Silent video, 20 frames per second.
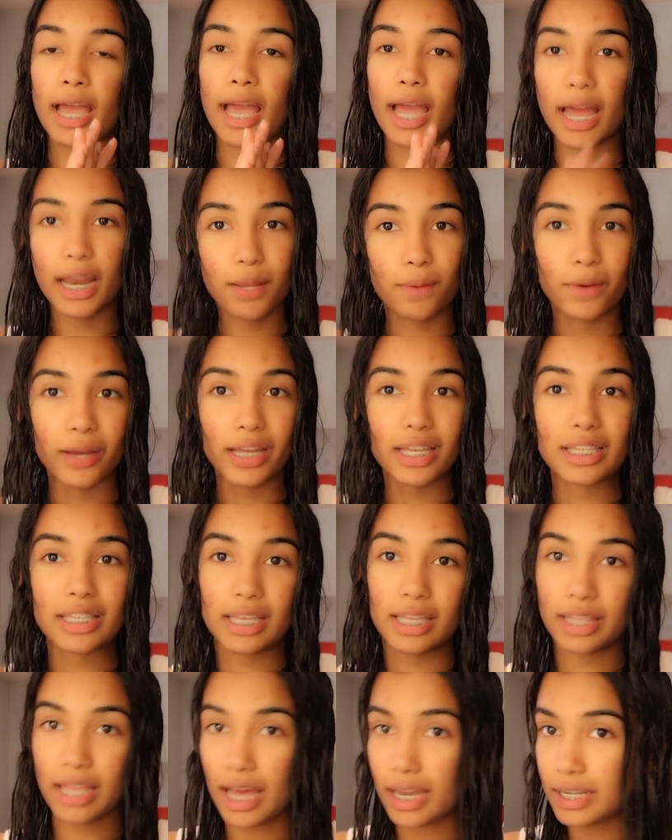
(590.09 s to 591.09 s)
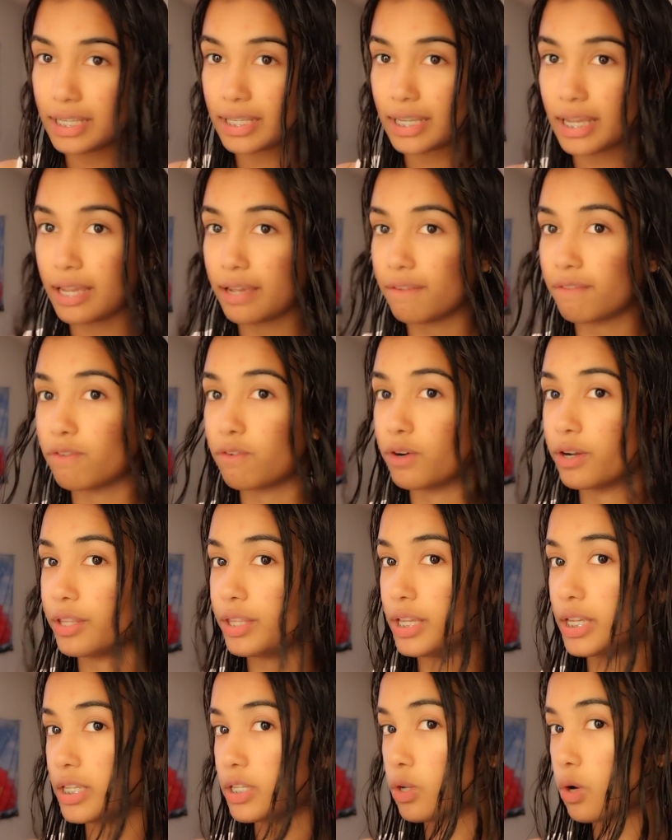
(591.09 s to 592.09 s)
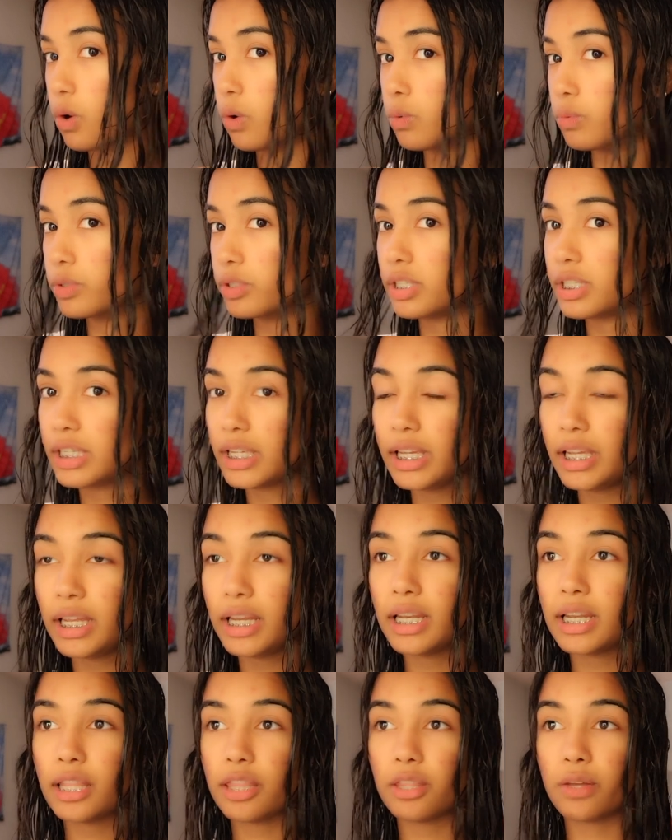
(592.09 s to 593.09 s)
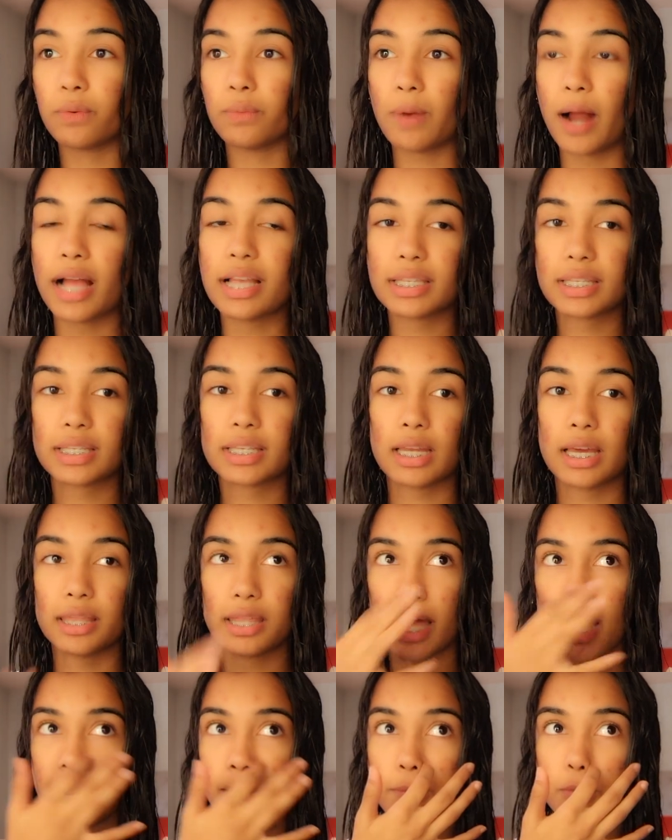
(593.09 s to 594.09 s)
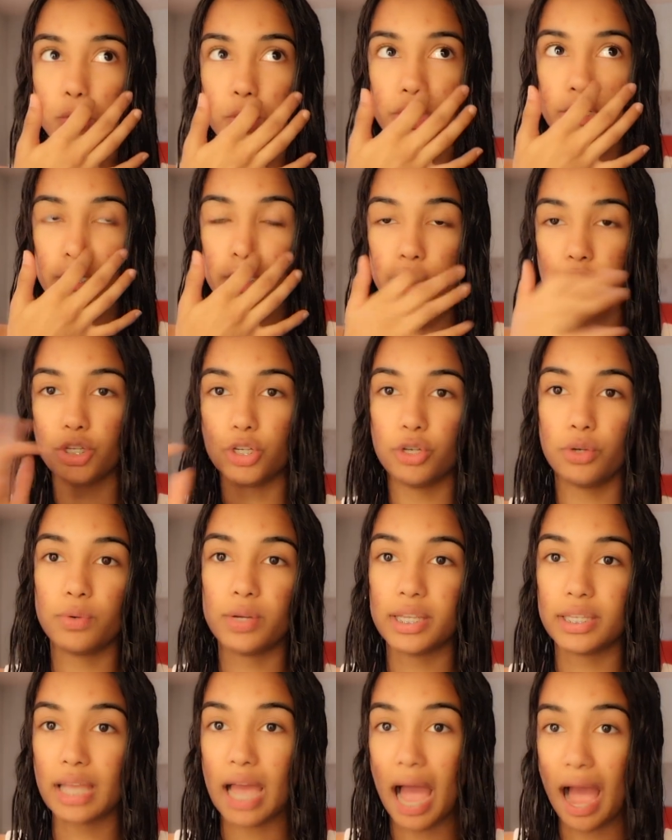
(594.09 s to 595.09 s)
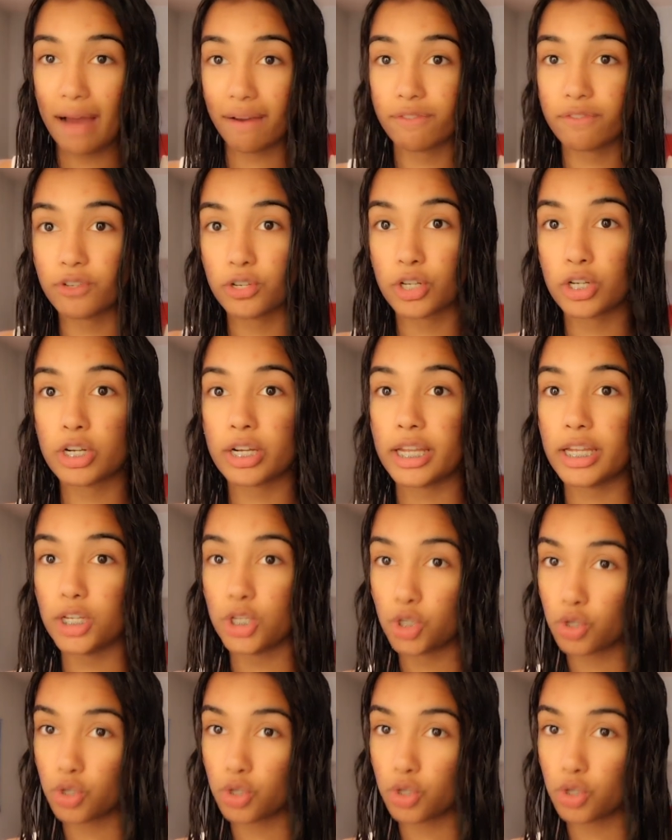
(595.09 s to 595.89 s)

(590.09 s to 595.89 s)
Anyways, that is it for this whole routine. The rest that I'm going to do is after it